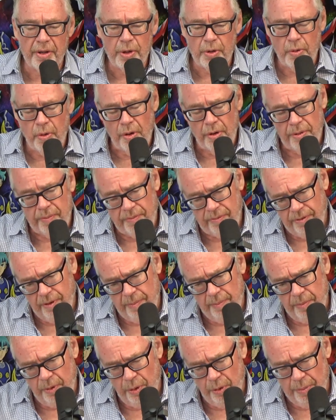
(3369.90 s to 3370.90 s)
good quote
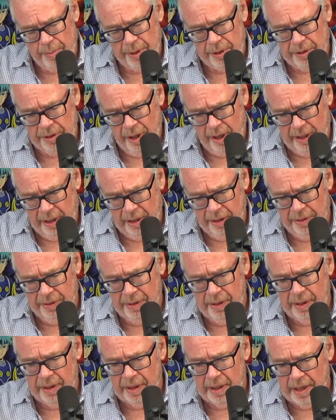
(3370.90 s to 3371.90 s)
from Norm MacDonald
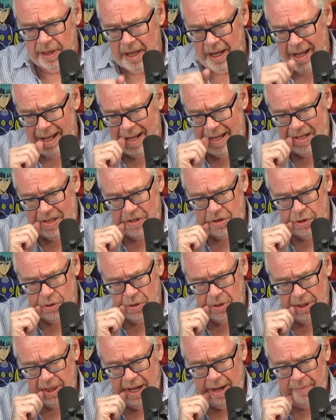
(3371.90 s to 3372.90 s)

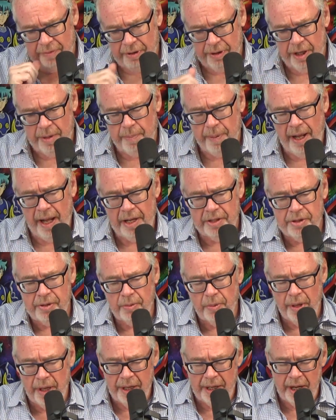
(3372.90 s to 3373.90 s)
shortly after he passed
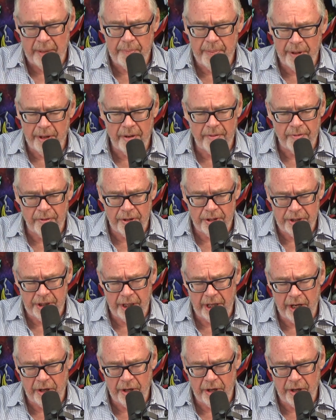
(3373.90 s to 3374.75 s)
away, and I'm paraphrasing.